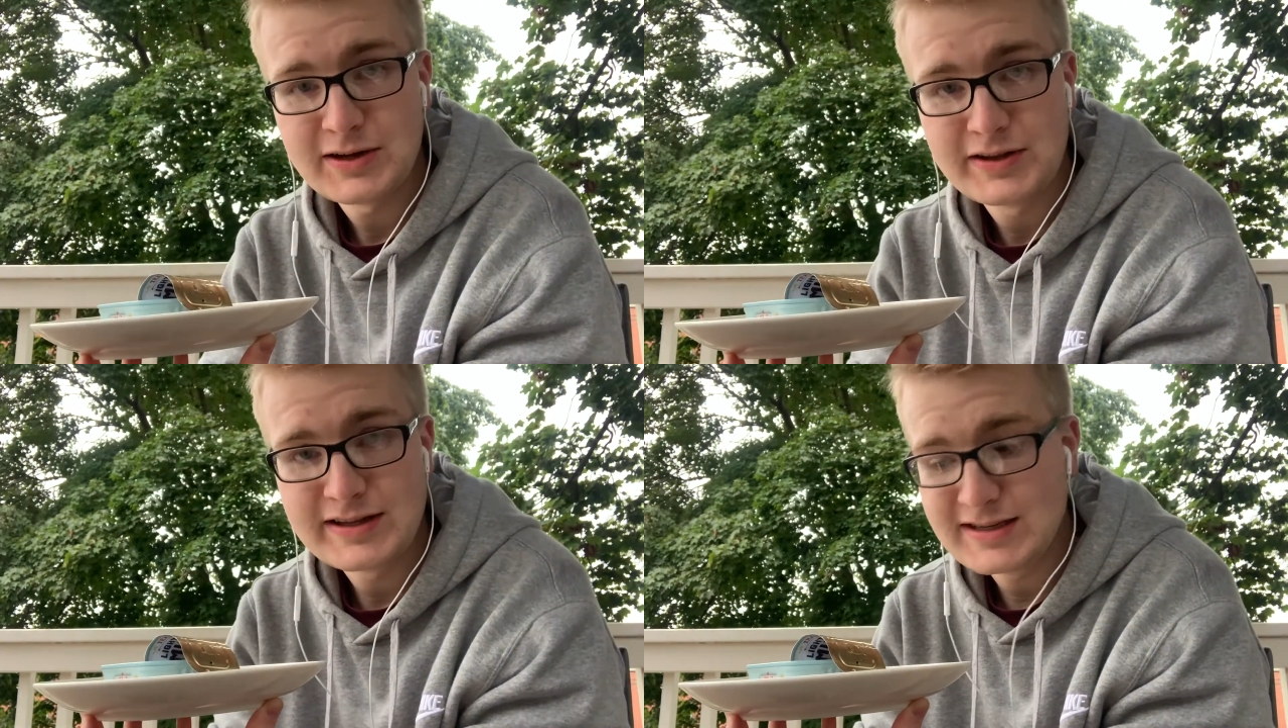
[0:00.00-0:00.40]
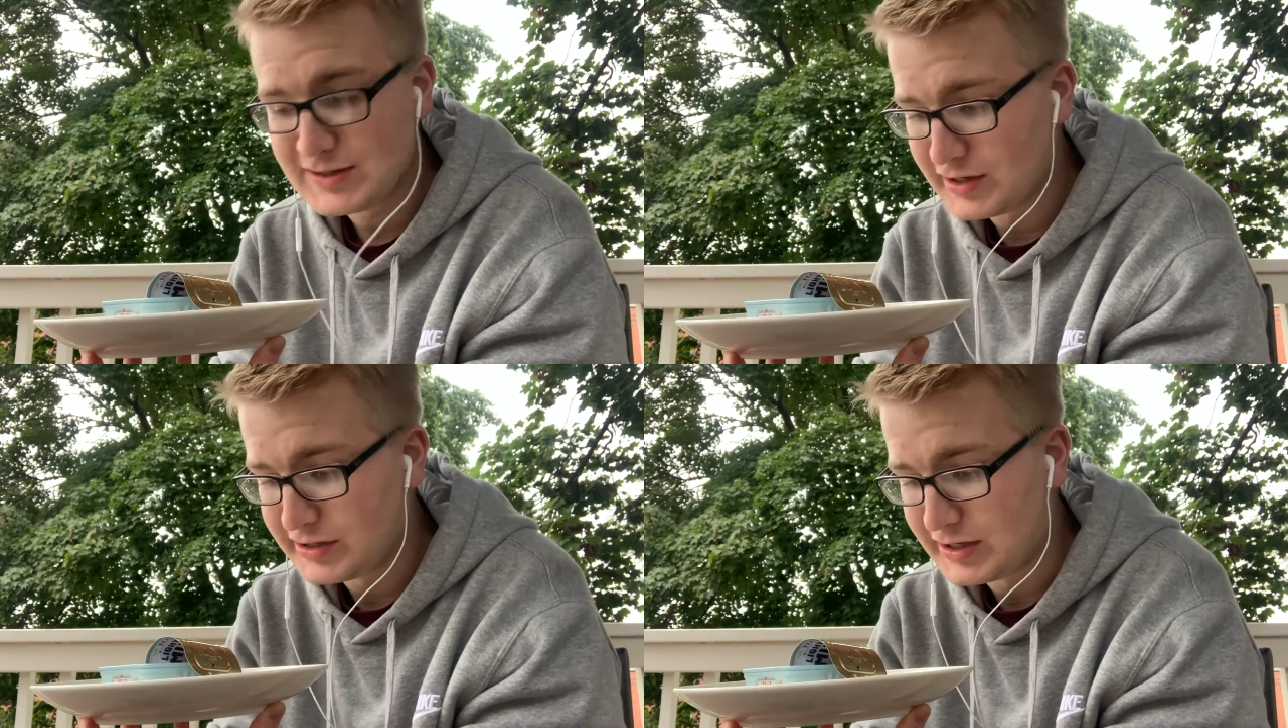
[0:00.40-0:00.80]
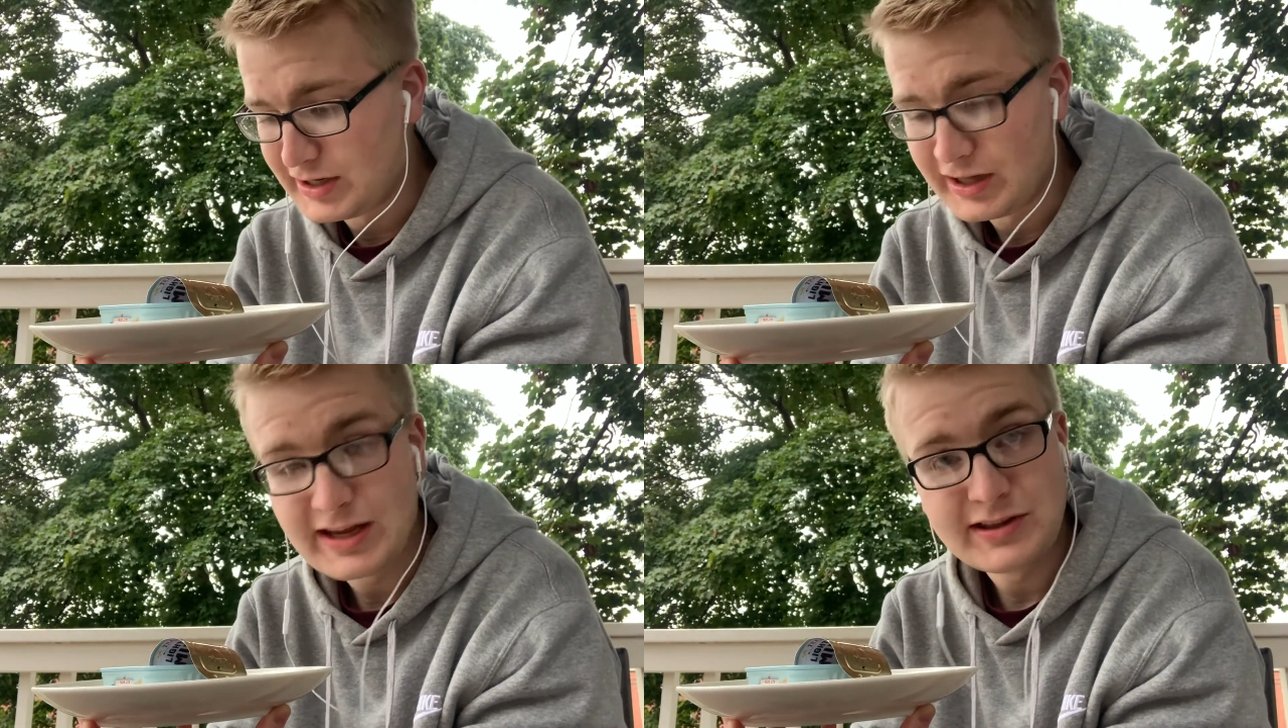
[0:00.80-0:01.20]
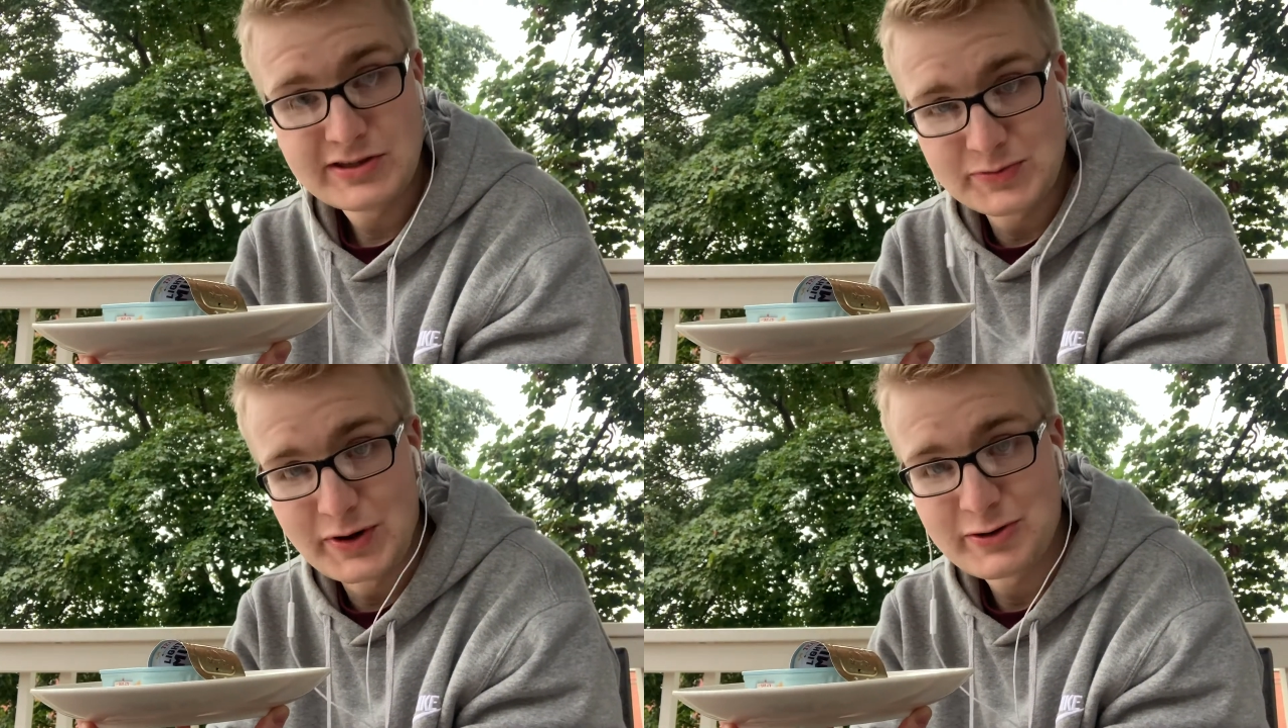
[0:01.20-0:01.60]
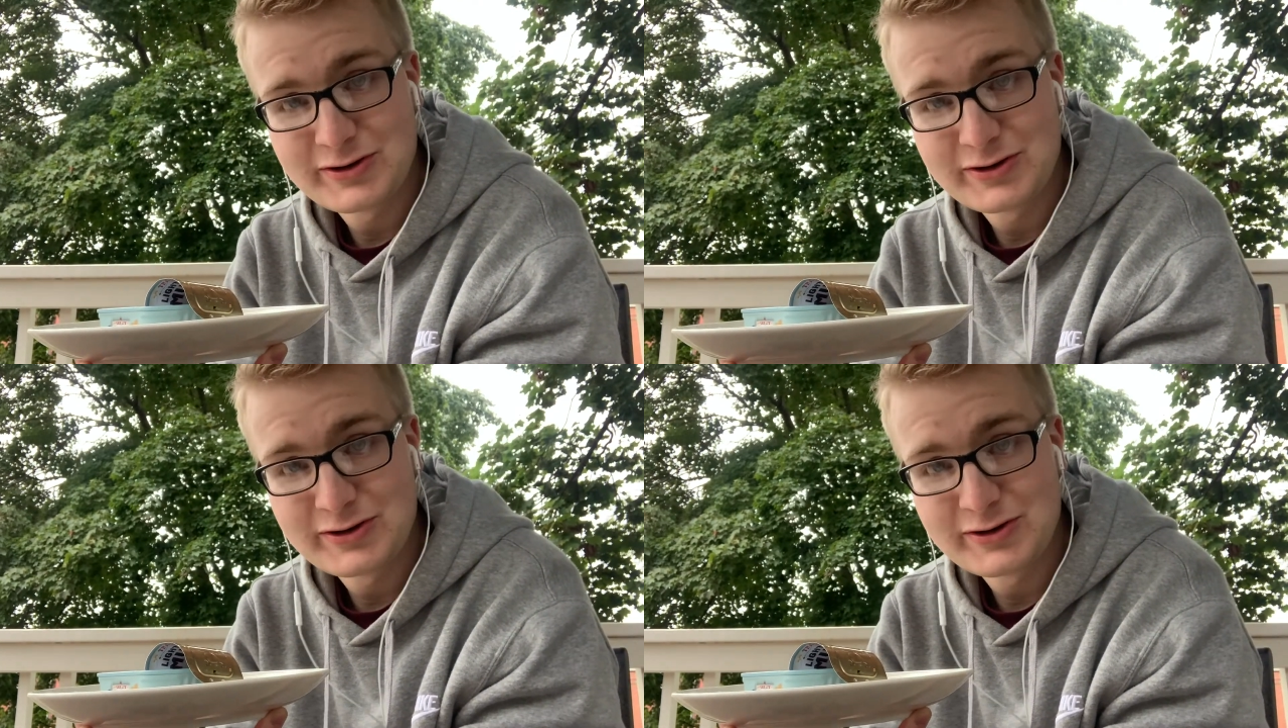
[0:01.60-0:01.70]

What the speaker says: that these are lightly smoked,